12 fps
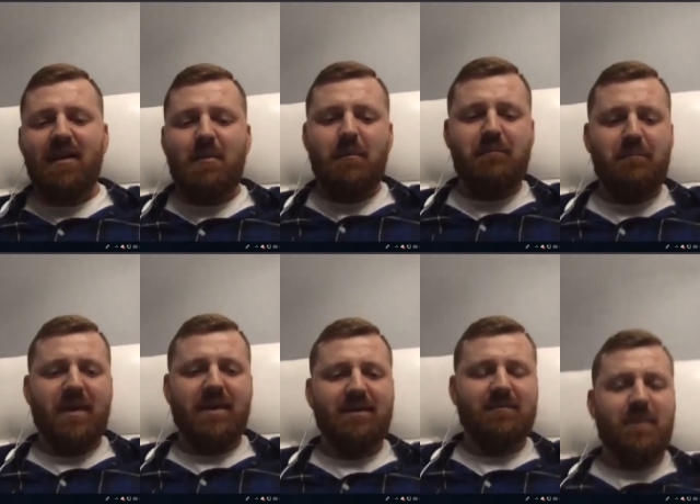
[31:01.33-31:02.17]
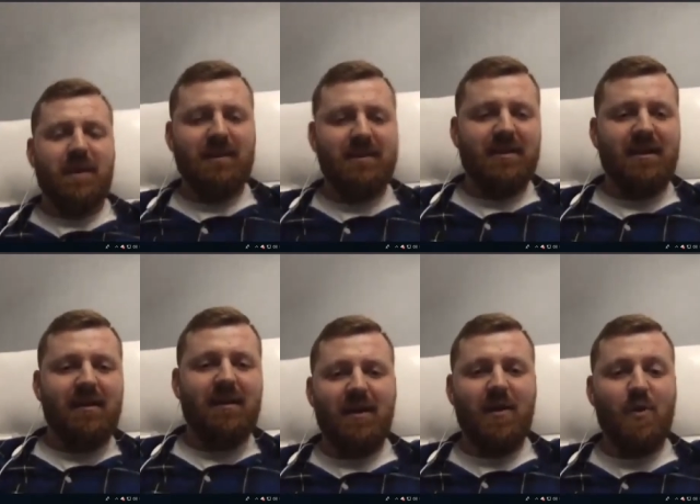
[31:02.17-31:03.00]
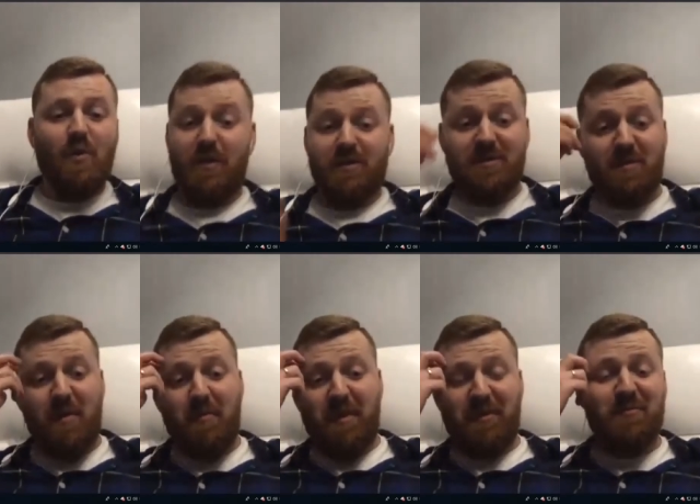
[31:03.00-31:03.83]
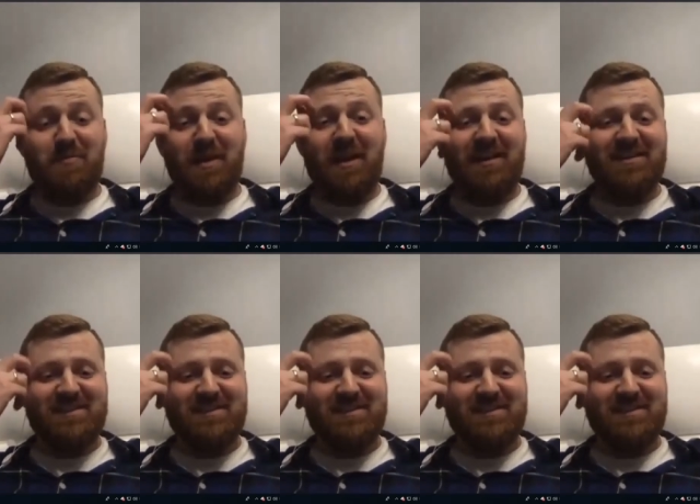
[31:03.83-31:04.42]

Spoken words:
make the world a better place.